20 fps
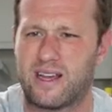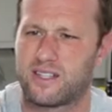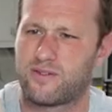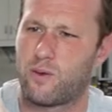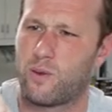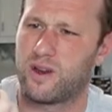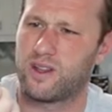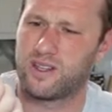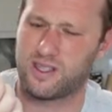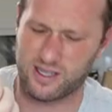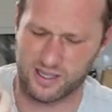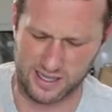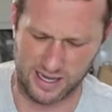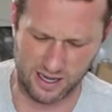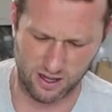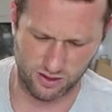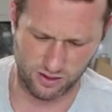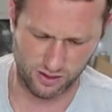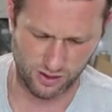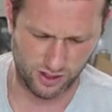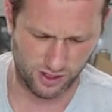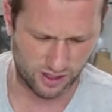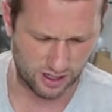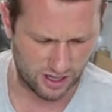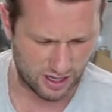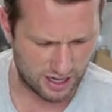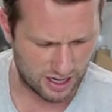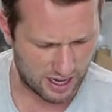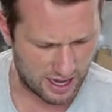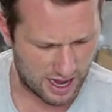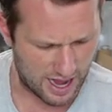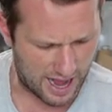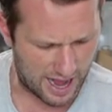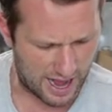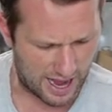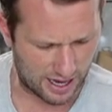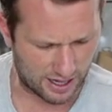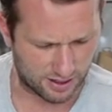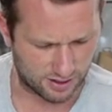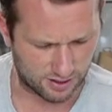that's for one of the seals.
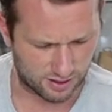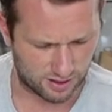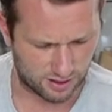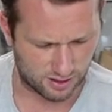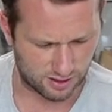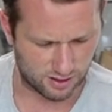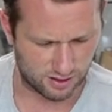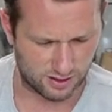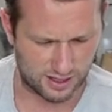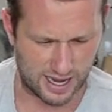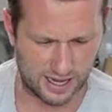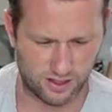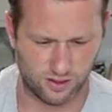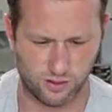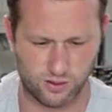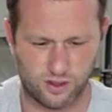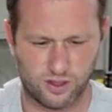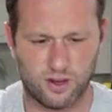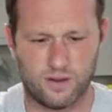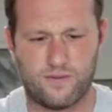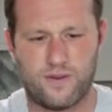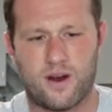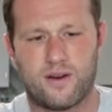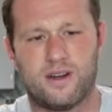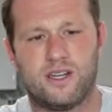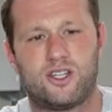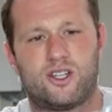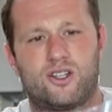And that's also very